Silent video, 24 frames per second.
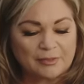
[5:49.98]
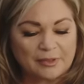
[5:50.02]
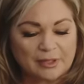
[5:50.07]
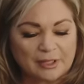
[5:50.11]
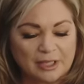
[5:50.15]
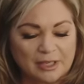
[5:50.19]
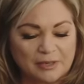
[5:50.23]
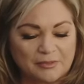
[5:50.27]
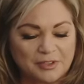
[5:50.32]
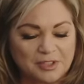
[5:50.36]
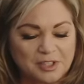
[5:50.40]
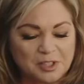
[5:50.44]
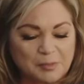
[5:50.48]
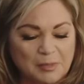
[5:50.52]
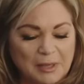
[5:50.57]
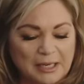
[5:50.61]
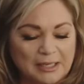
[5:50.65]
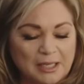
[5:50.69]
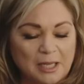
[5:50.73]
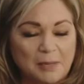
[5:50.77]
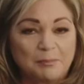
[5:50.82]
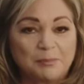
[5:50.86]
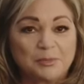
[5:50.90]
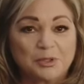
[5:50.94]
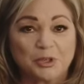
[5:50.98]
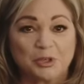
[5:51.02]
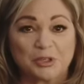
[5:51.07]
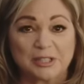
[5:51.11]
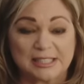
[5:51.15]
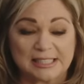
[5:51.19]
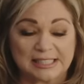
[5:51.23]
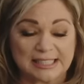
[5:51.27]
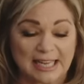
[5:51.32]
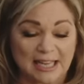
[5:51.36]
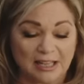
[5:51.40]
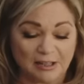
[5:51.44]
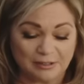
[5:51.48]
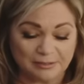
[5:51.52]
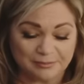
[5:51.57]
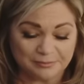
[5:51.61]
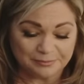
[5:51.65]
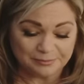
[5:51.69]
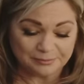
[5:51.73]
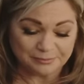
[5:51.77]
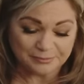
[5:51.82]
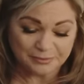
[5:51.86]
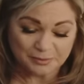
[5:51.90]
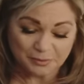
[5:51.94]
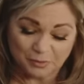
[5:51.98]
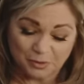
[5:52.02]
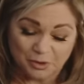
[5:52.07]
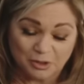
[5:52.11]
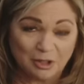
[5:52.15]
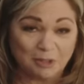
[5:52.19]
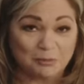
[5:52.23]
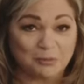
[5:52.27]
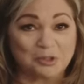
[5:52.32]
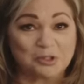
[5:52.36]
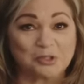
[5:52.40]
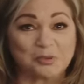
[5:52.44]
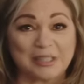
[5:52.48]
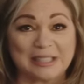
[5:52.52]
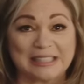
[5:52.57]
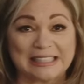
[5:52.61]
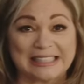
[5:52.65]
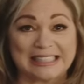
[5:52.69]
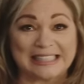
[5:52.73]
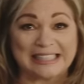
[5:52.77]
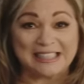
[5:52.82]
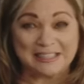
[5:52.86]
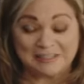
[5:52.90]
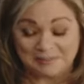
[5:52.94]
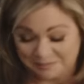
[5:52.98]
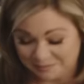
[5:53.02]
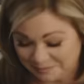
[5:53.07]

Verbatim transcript: Cover this back up, turn it down. We're almost ready to eat.